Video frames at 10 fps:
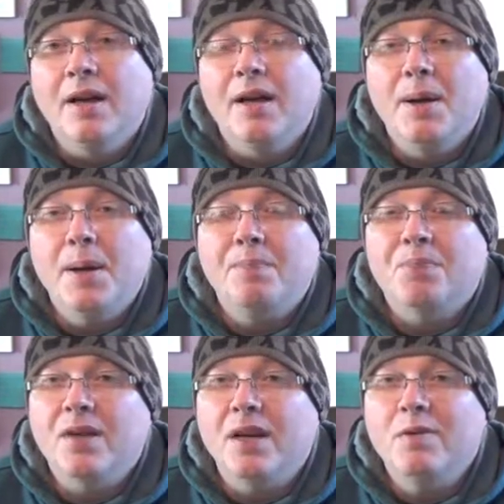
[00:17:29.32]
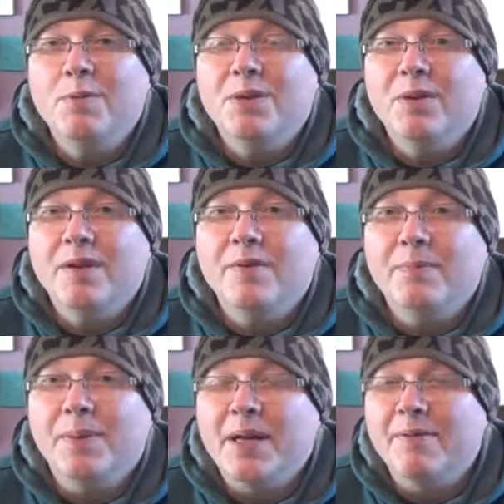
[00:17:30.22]
Um, I will be doing other
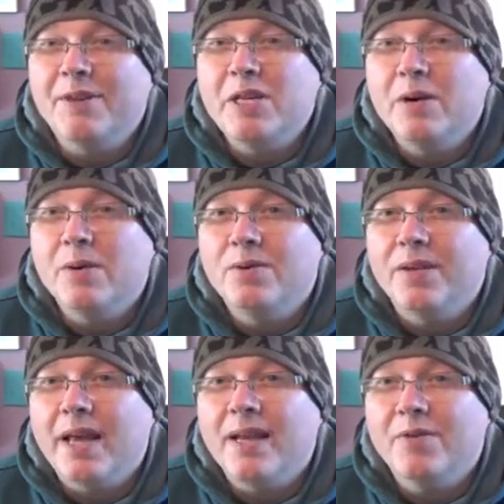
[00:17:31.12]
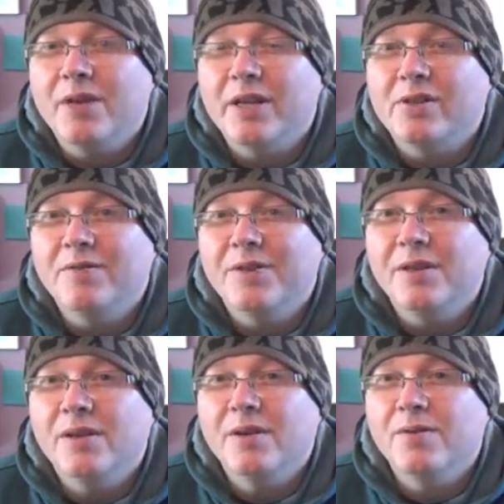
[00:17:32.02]
pickup videos and other collection
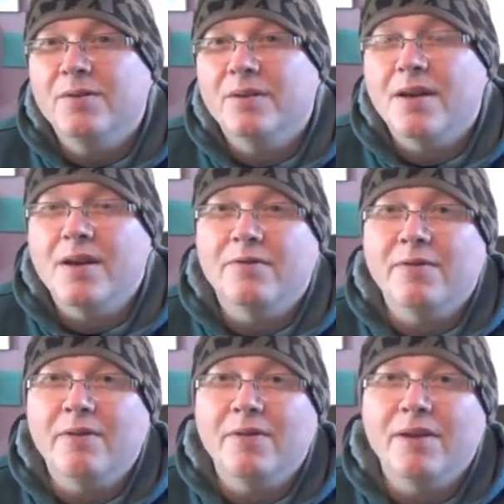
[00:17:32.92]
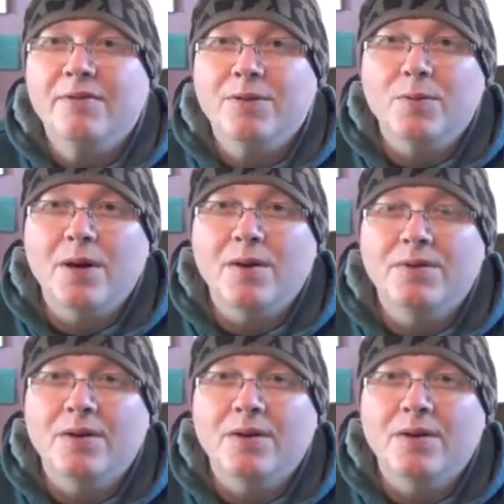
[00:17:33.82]
videos uh, throughout the year as well.